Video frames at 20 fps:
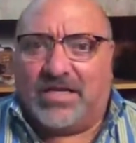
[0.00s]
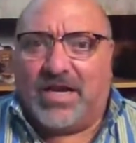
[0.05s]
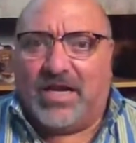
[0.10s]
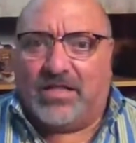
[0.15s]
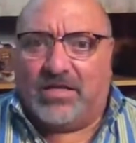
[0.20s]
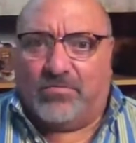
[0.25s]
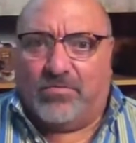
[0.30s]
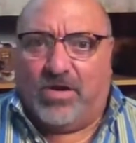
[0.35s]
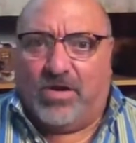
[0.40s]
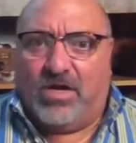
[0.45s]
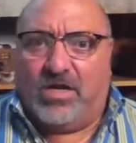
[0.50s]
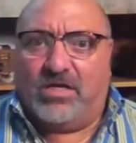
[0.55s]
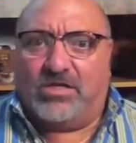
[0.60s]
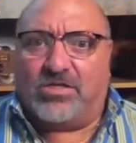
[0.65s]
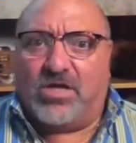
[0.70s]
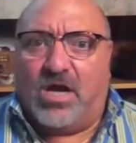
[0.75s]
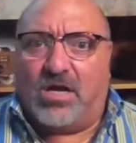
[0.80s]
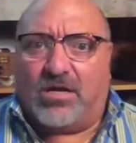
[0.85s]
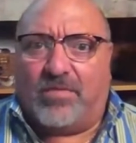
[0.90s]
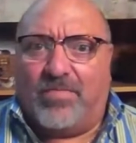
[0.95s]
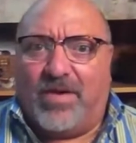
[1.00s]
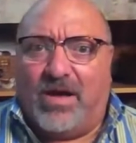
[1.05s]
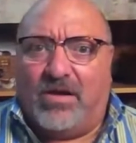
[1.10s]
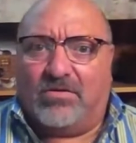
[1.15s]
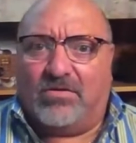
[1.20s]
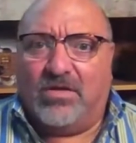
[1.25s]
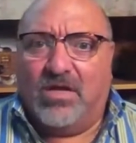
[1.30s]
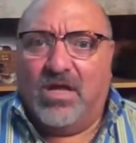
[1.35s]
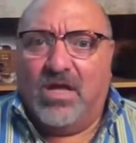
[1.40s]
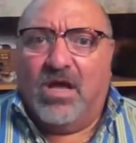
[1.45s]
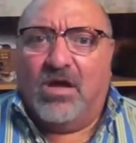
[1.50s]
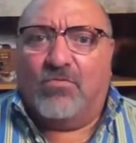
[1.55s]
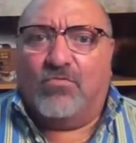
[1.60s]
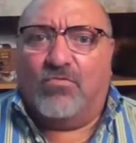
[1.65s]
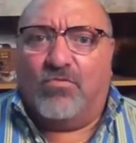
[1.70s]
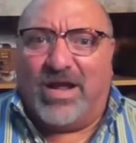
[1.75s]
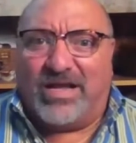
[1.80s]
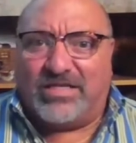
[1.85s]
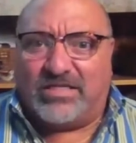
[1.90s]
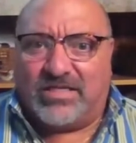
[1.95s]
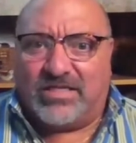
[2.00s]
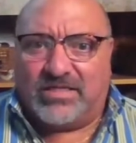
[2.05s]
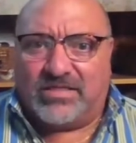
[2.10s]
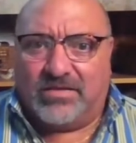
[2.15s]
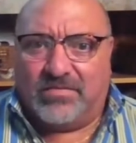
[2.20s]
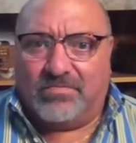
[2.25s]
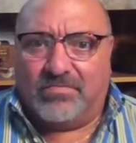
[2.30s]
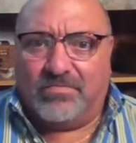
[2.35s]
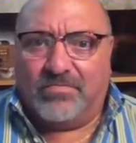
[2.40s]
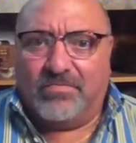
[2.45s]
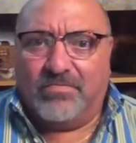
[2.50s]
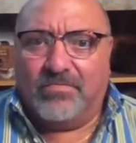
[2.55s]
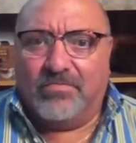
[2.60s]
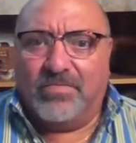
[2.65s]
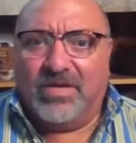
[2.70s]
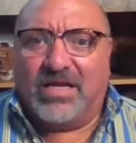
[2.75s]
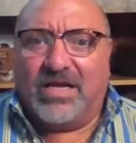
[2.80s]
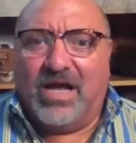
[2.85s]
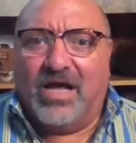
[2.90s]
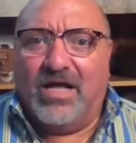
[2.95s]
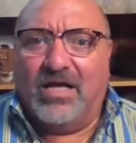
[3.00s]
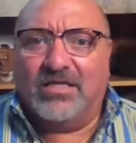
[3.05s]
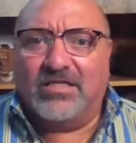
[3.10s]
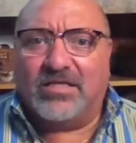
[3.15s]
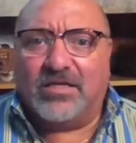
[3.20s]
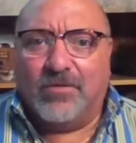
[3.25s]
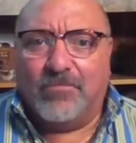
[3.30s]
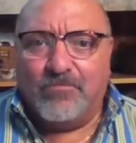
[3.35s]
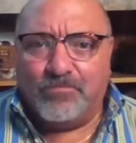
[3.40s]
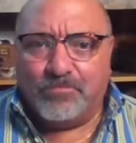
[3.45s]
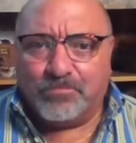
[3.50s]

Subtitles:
together we're going to talk about racism, because